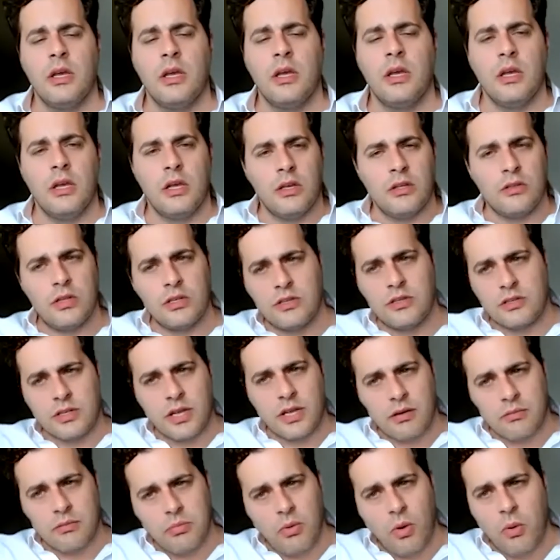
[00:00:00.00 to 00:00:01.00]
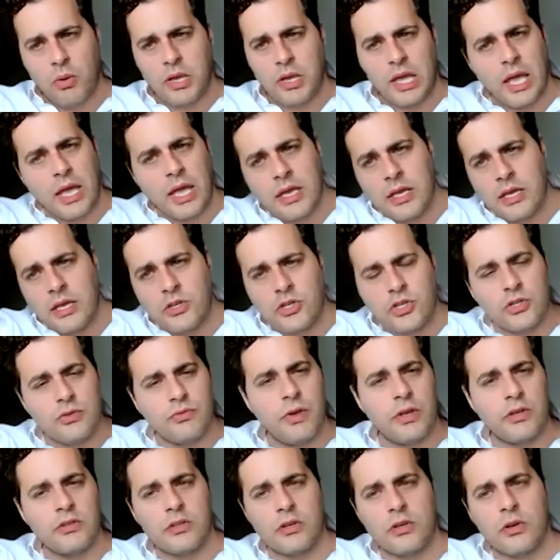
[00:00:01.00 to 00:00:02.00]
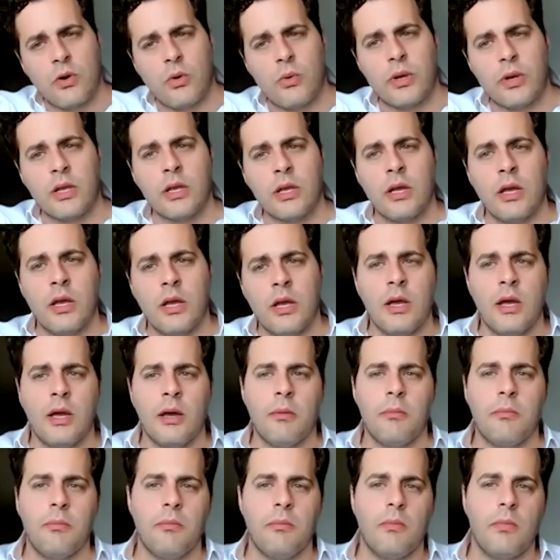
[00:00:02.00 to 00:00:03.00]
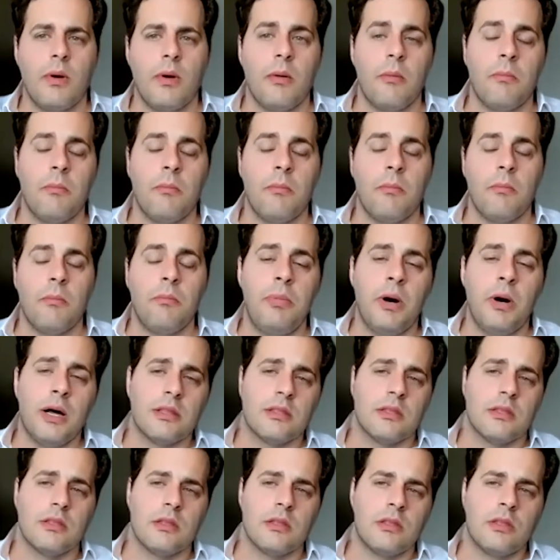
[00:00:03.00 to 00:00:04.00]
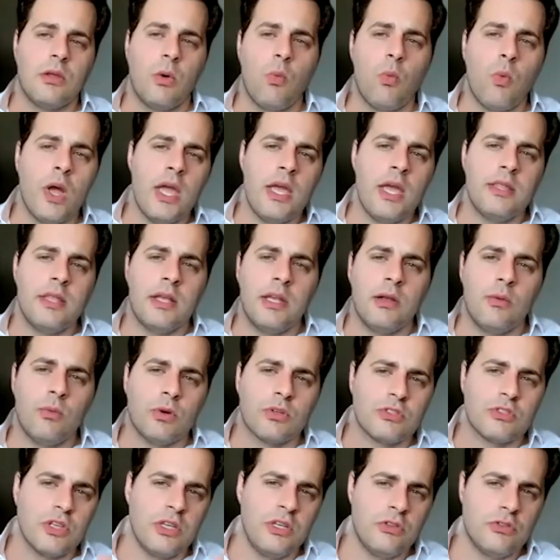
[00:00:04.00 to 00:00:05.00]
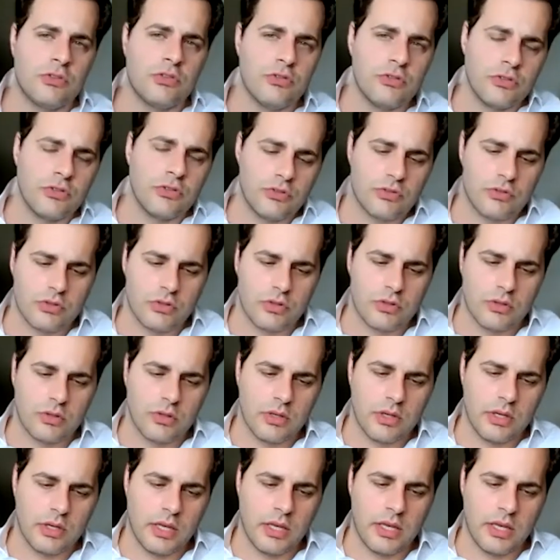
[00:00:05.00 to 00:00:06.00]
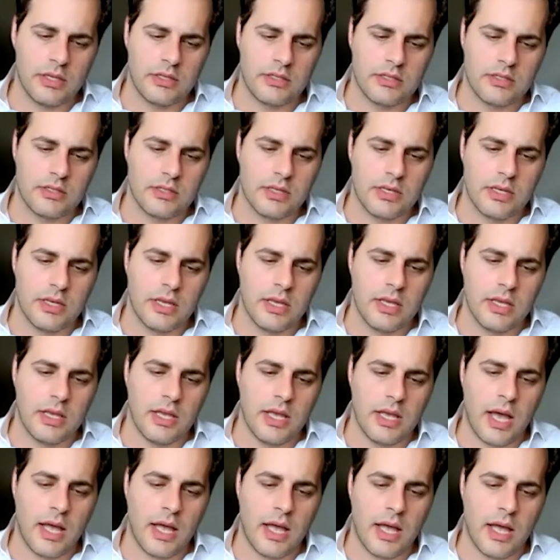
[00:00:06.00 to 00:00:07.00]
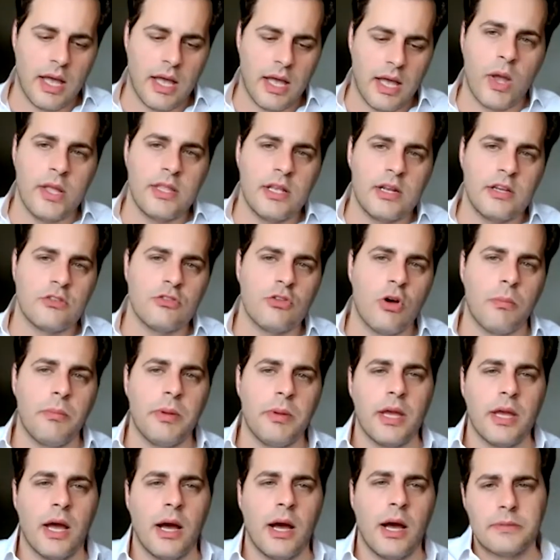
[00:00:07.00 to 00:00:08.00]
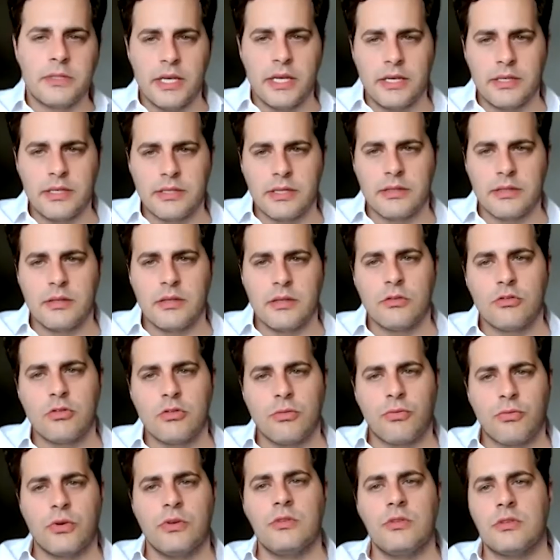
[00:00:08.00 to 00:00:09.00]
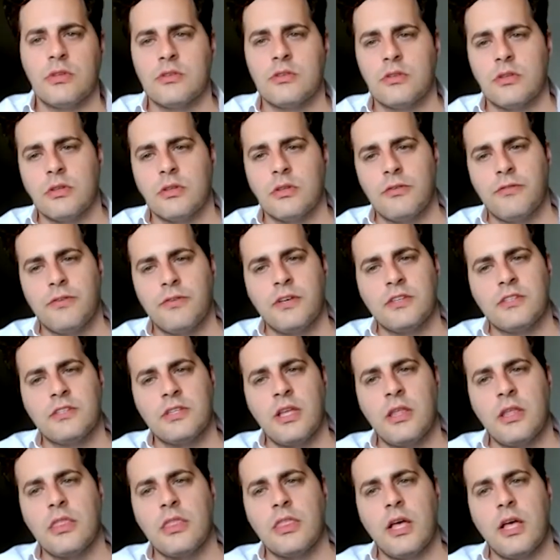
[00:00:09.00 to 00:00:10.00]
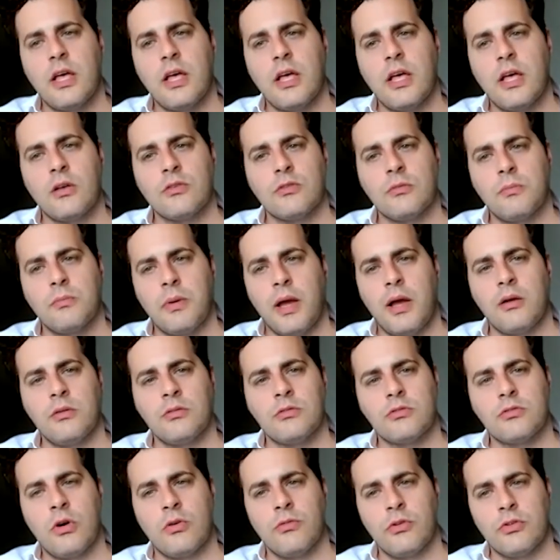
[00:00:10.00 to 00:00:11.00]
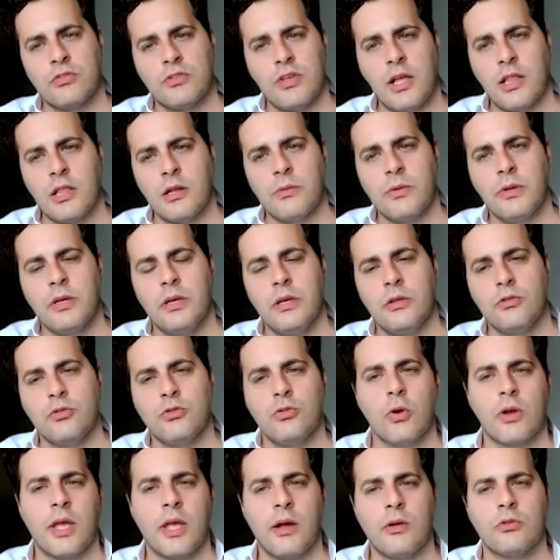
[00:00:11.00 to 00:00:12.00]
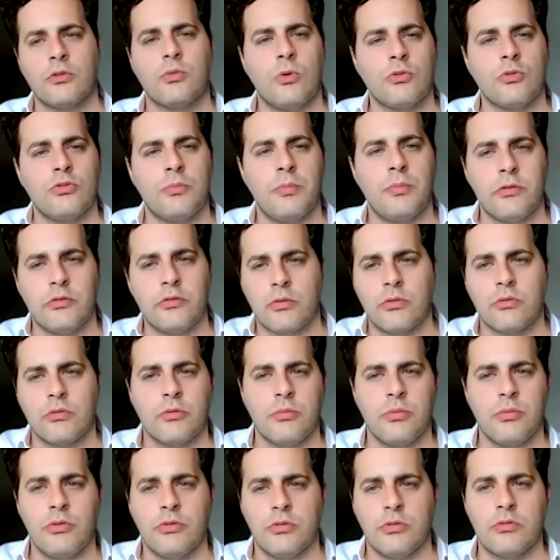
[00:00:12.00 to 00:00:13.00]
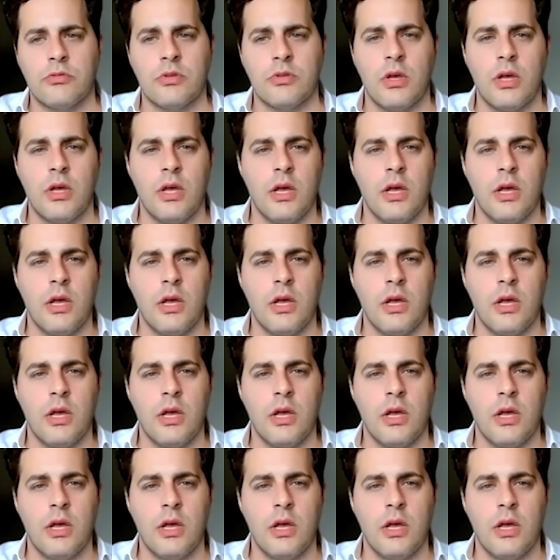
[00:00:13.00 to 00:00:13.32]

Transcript: This is kind of okay-ish, things are going. But the way that it was introduced is, and the way that it's not being updated. So for instance, the first 10,000 pounds of your salary do not count towards your pension contributions.